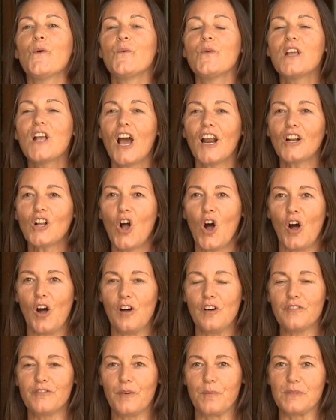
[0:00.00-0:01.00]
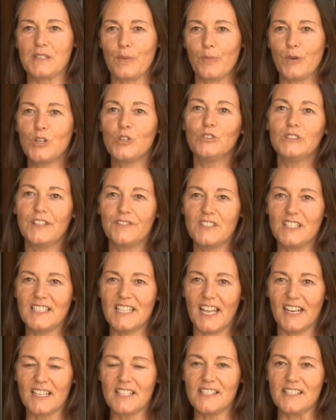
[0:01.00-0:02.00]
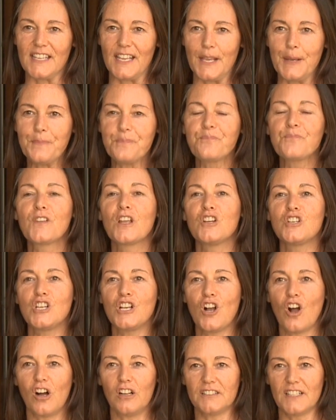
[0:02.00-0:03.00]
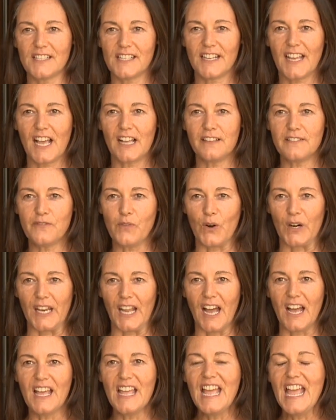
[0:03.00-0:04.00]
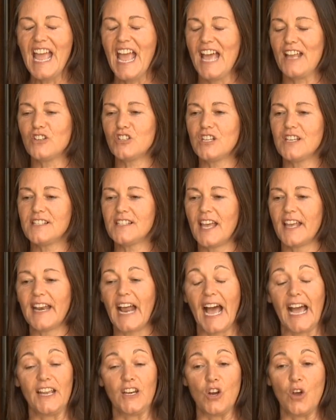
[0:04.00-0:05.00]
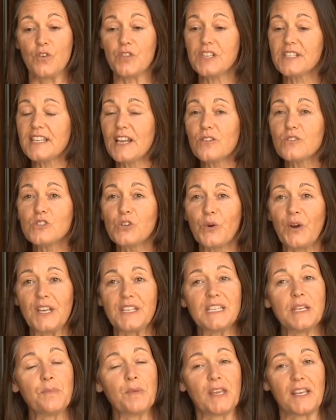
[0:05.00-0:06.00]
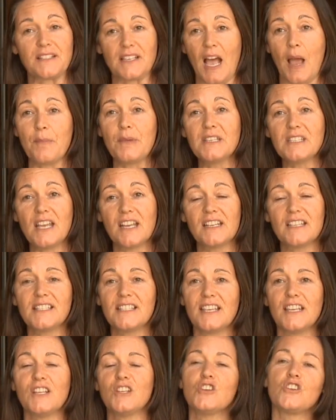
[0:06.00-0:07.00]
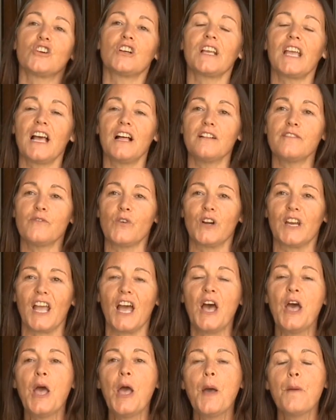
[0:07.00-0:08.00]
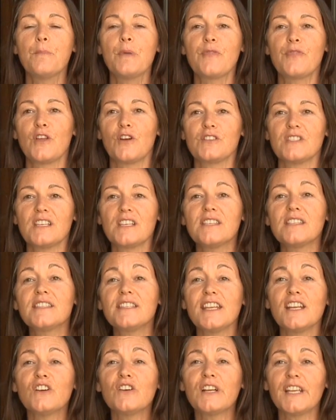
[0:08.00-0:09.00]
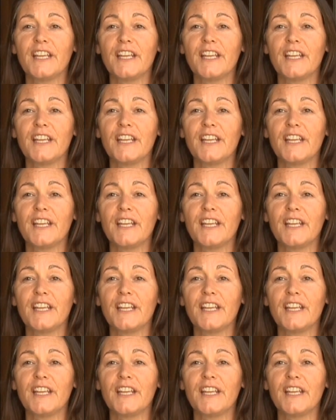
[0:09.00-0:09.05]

we got a call from someone who lived in Tennessee. She called us in California, and she said, "I know this sounds crazy because I'm in Tennessee and you're in California, but there's a steer